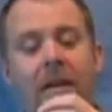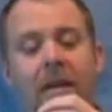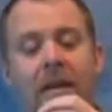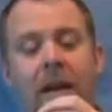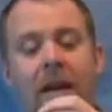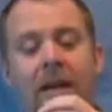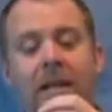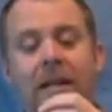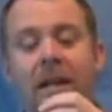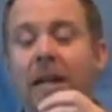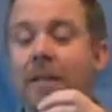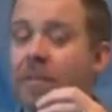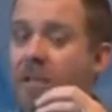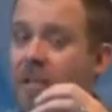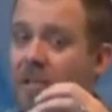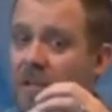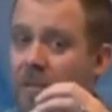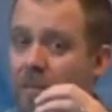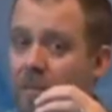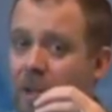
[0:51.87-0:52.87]
a lot of times
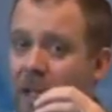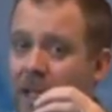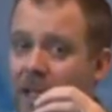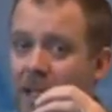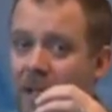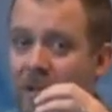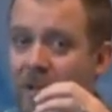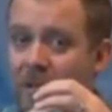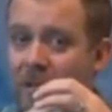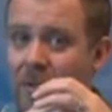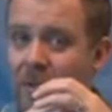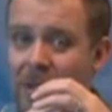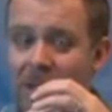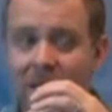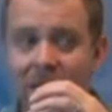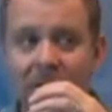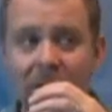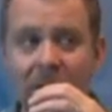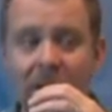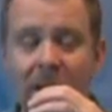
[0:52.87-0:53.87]
there's some play in those with
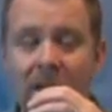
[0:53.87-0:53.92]
these little